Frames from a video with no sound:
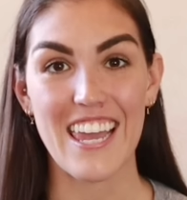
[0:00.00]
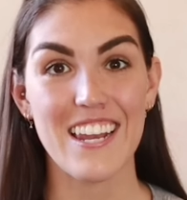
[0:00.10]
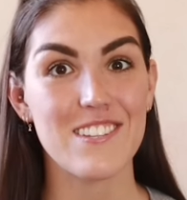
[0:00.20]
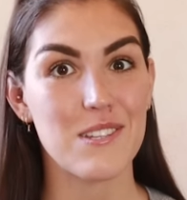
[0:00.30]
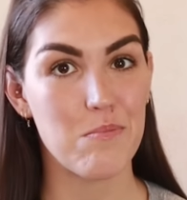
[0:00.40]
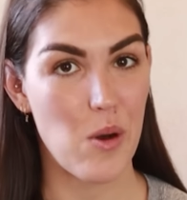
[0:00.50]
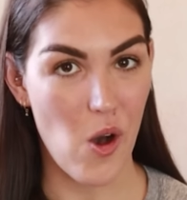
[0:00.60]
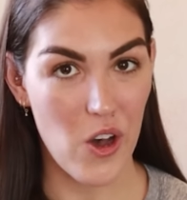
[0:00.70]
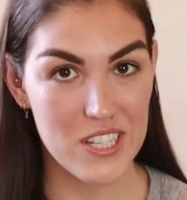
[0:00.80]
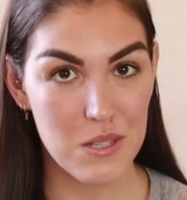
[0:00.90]
It is
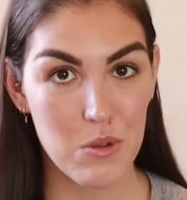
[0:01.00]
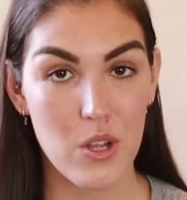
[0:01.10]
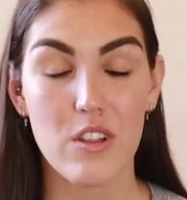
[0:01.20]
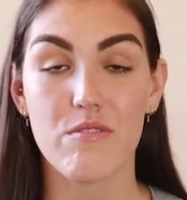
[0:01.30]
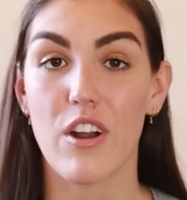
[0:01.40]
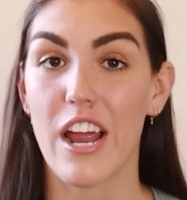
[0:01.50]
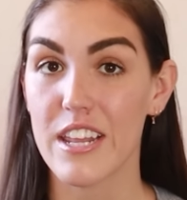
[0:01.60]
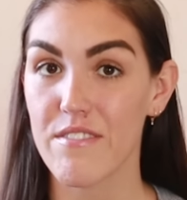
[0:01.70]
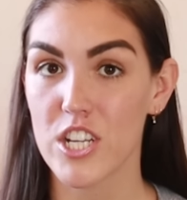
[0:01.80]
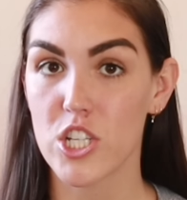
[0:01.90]
impossible for
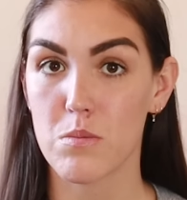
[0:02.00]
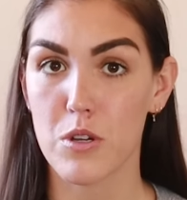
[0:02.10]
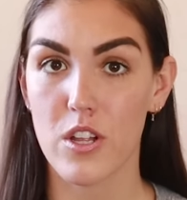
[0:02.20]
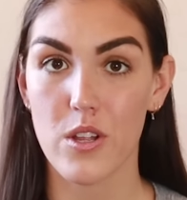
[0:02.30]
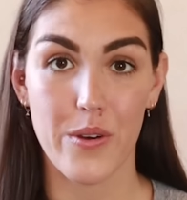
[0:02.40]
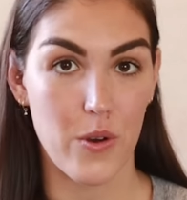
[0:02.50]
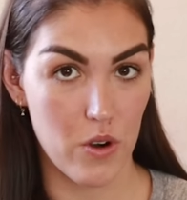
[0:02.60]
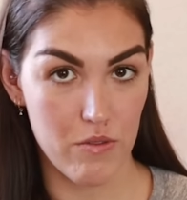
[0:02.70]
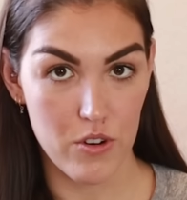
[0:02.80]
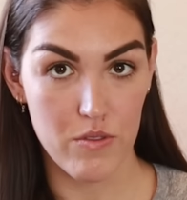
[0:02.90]
any vegetable
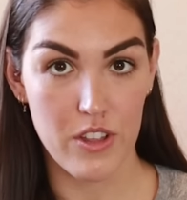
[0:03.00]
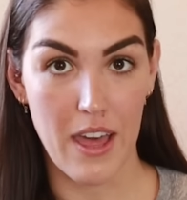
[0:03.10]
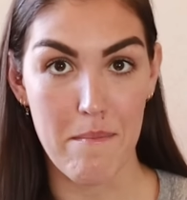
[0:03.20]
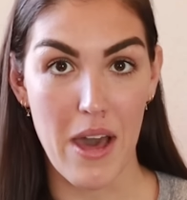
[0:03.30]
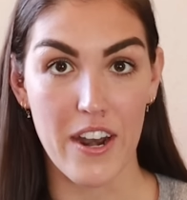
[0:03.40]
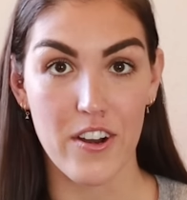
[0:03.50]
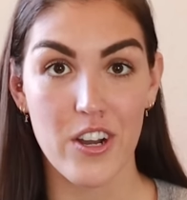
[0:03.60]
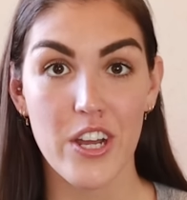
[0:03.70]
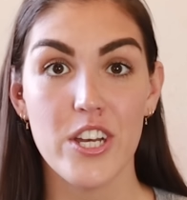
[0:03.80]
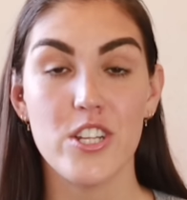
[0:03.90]
or fruit for that
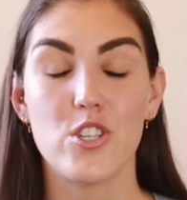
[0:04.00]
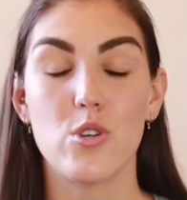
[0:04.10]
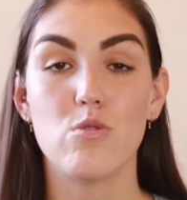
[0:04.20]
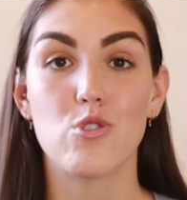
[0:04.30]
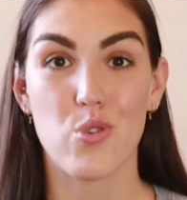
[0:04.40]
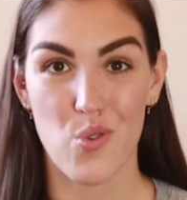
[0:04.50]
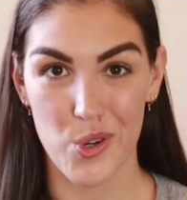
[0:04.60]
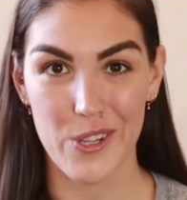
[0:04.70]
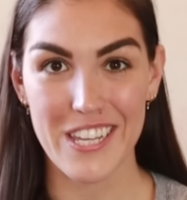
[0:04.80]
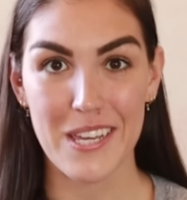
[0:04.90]
matter to
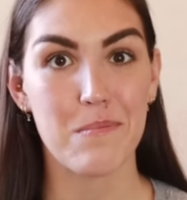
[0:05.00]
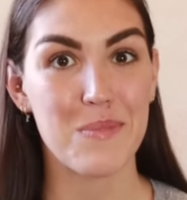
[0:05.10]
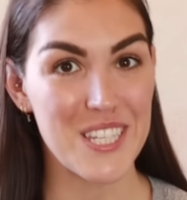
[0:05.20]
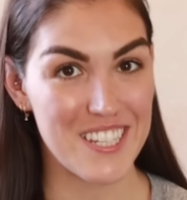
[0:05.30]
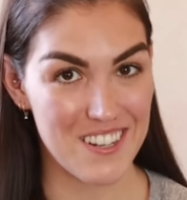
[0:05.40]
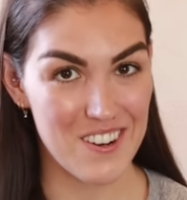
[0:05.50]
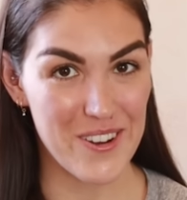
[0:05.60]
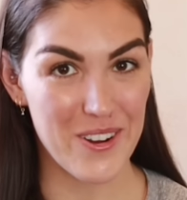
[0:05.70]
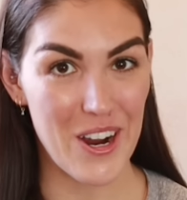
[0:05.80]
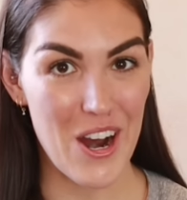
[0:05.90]
truly be
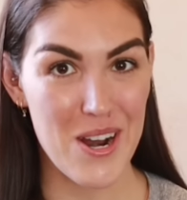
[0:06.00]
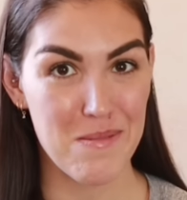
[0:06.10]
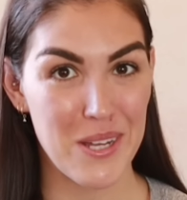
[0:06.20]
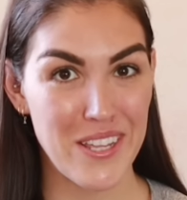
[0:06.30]
zero carb.